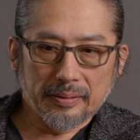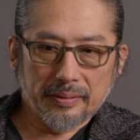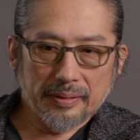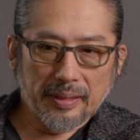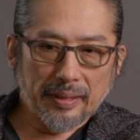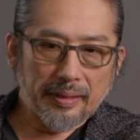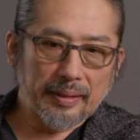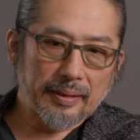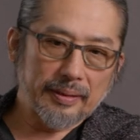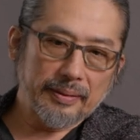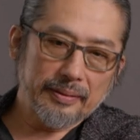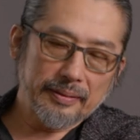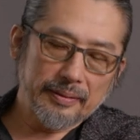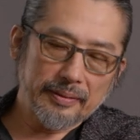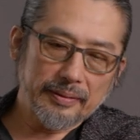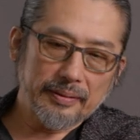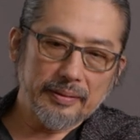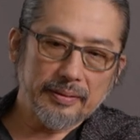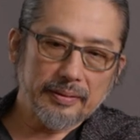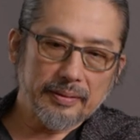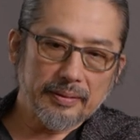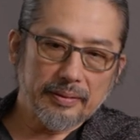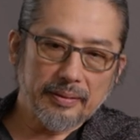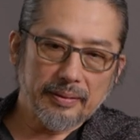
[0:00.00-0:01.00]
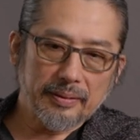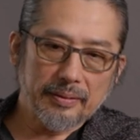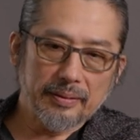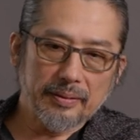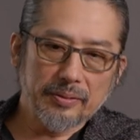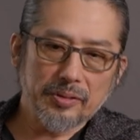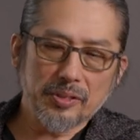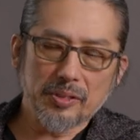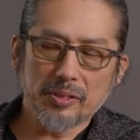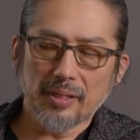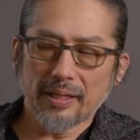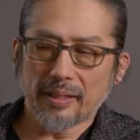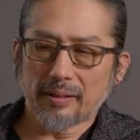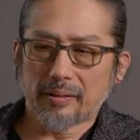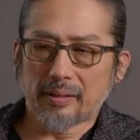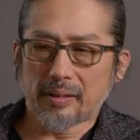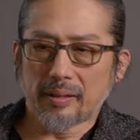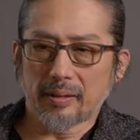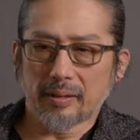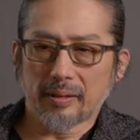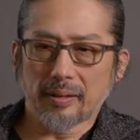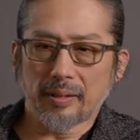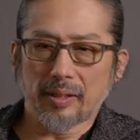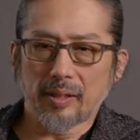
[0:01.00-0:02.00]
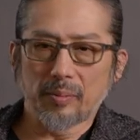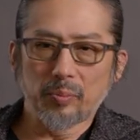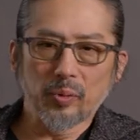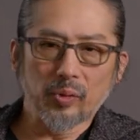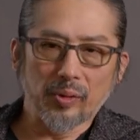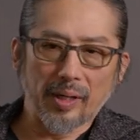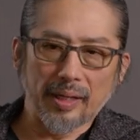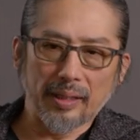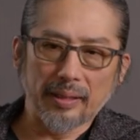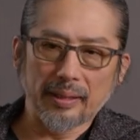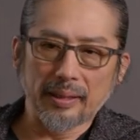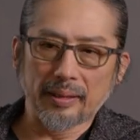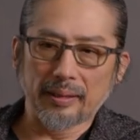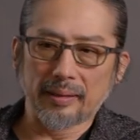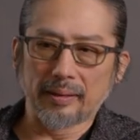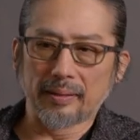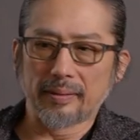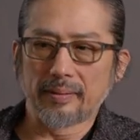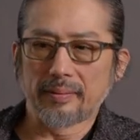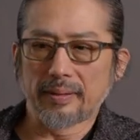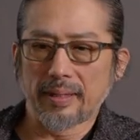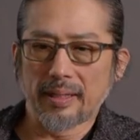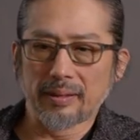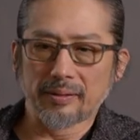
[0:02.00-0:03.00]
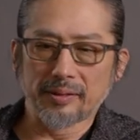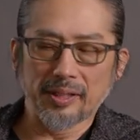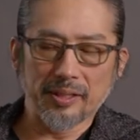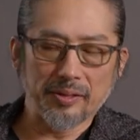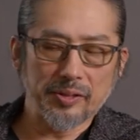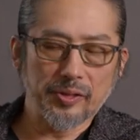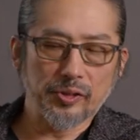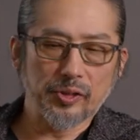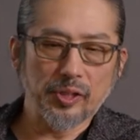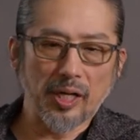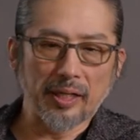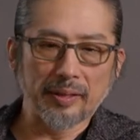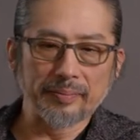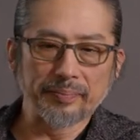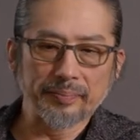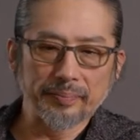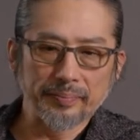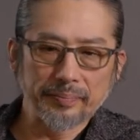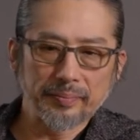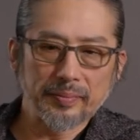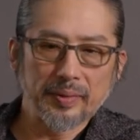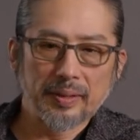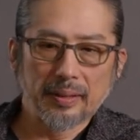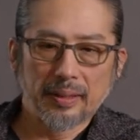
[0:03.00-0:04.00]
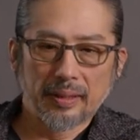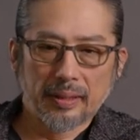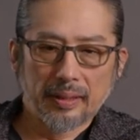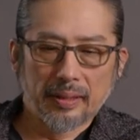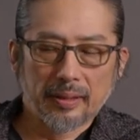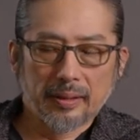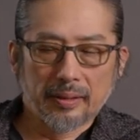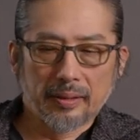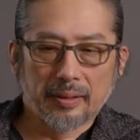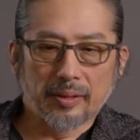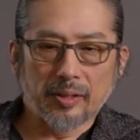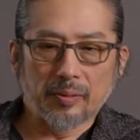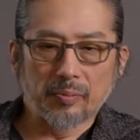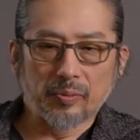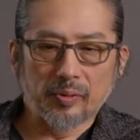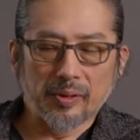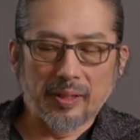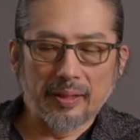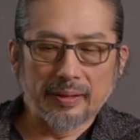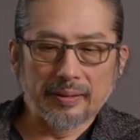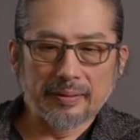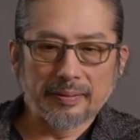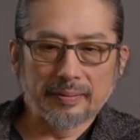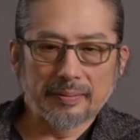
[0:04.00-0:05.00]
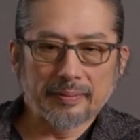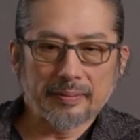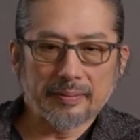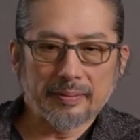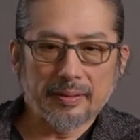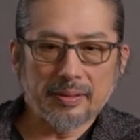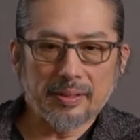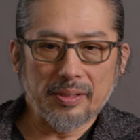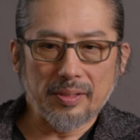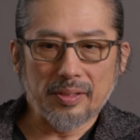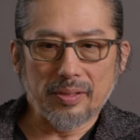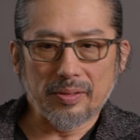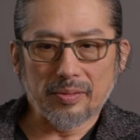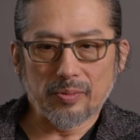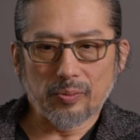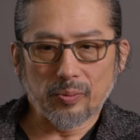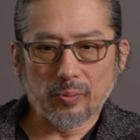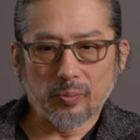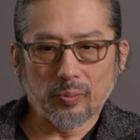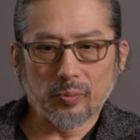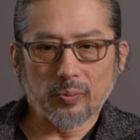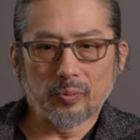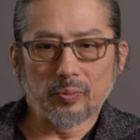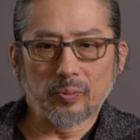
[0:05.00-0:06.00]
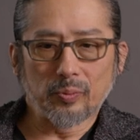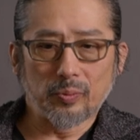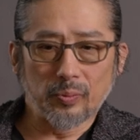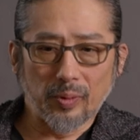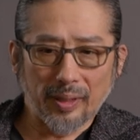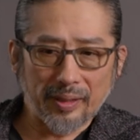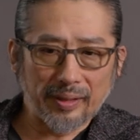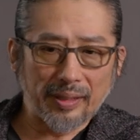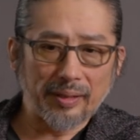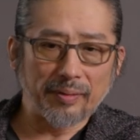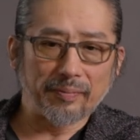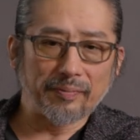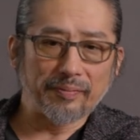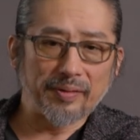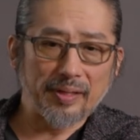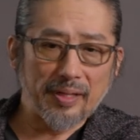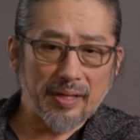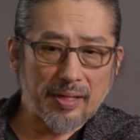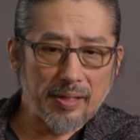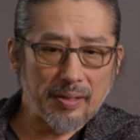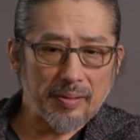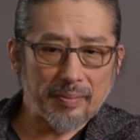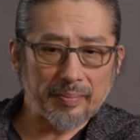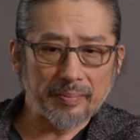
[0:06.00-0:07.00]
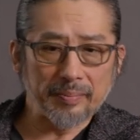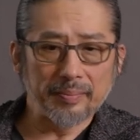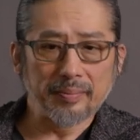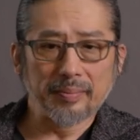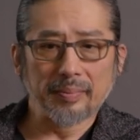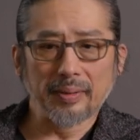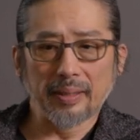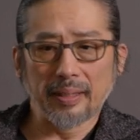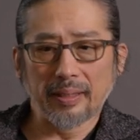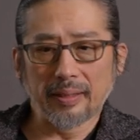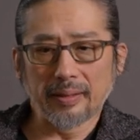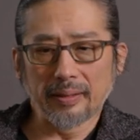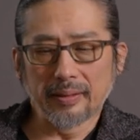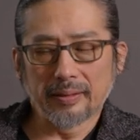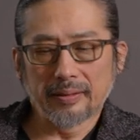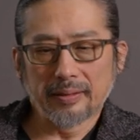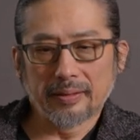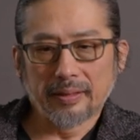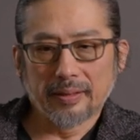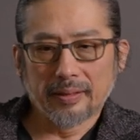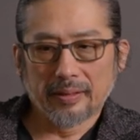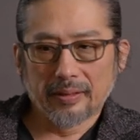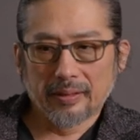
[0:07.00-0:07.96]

yeah, looks like Kimura, Elder's son, Kimura, is working with him, but